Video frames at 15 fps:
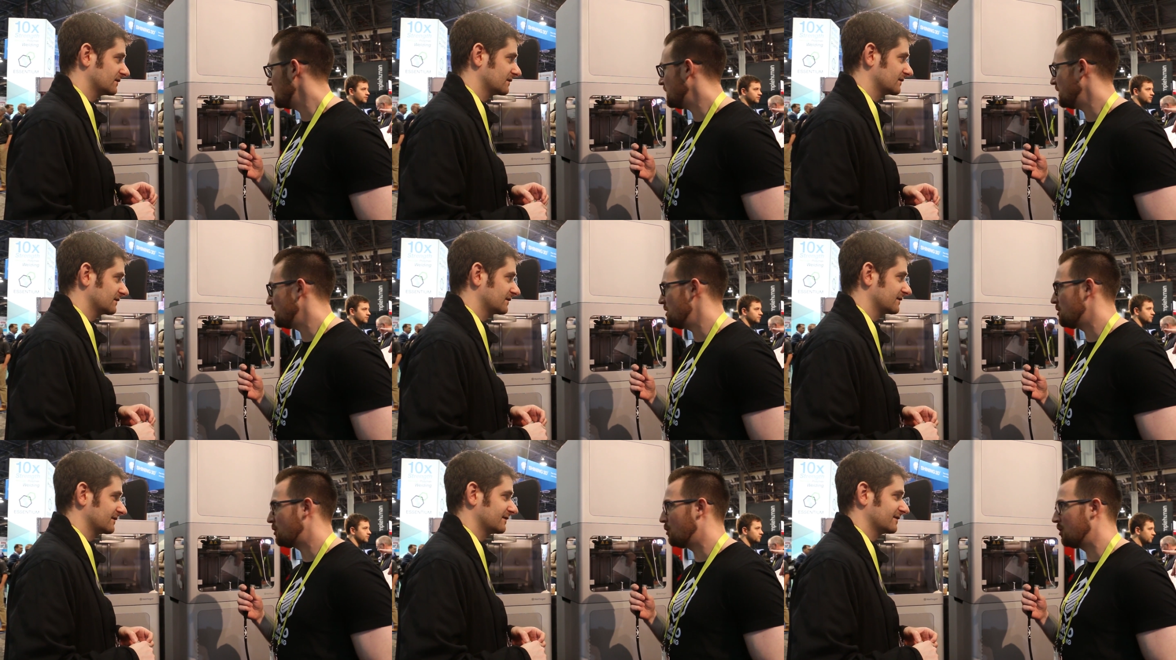
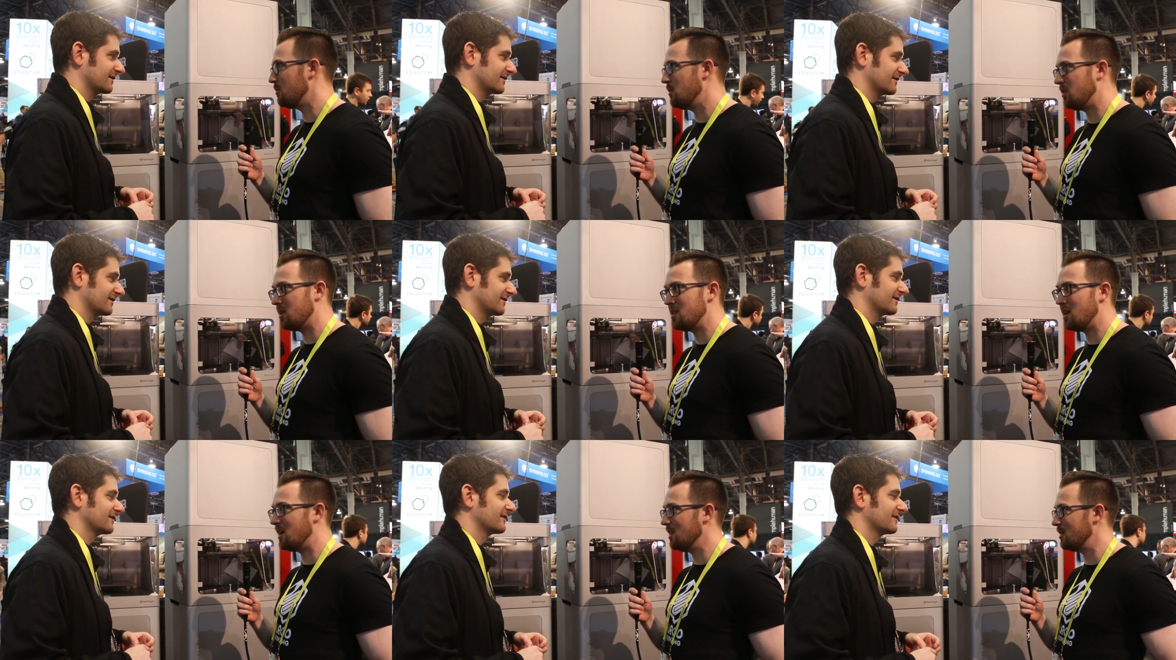Speaker 1: thinking
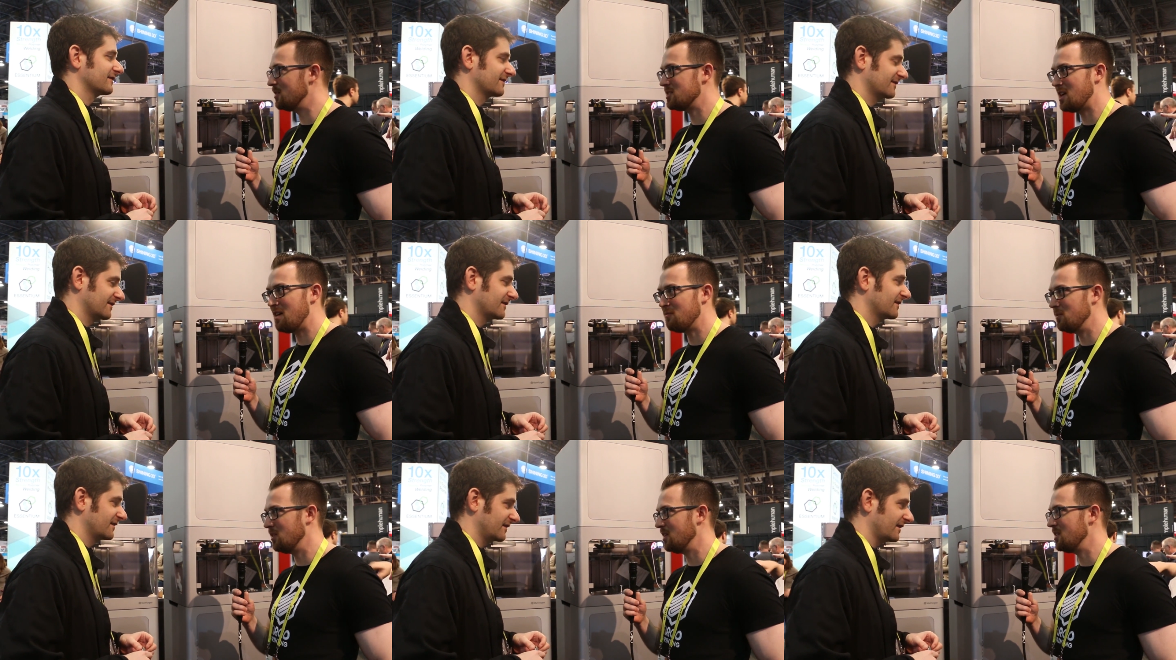$250,000,
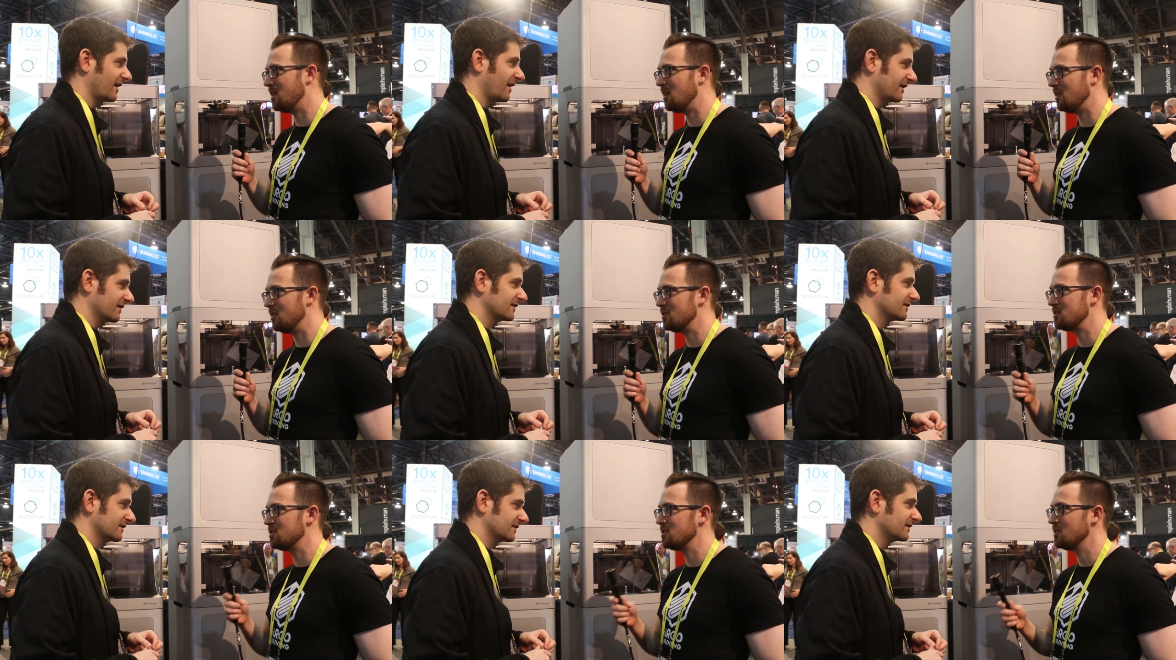
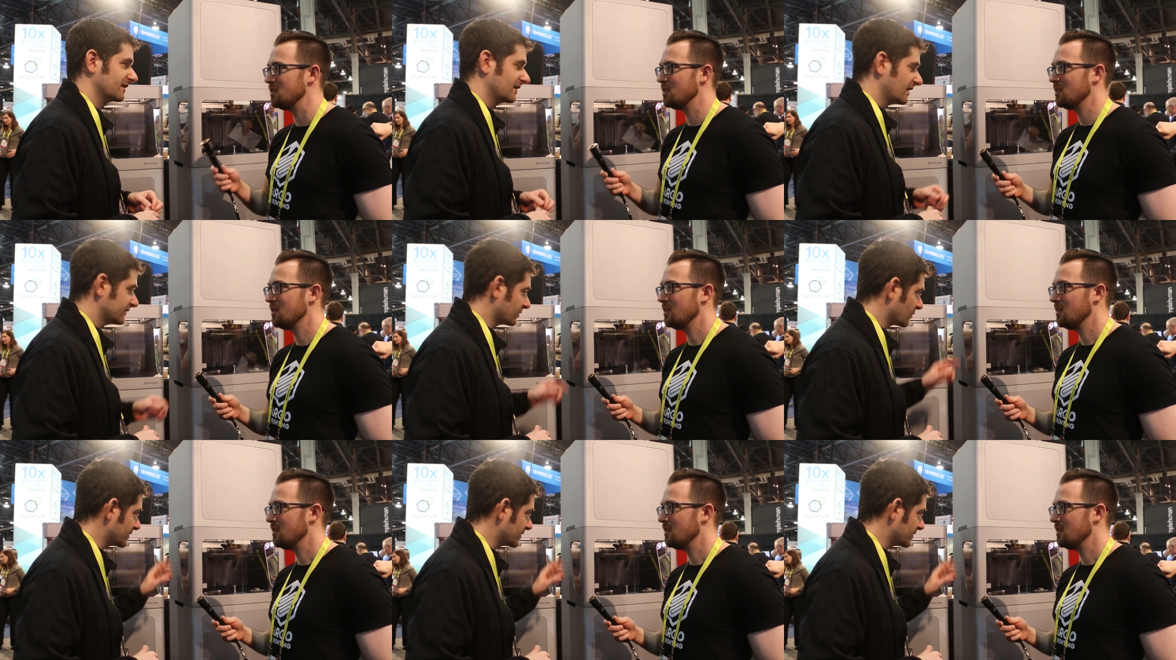$500,000.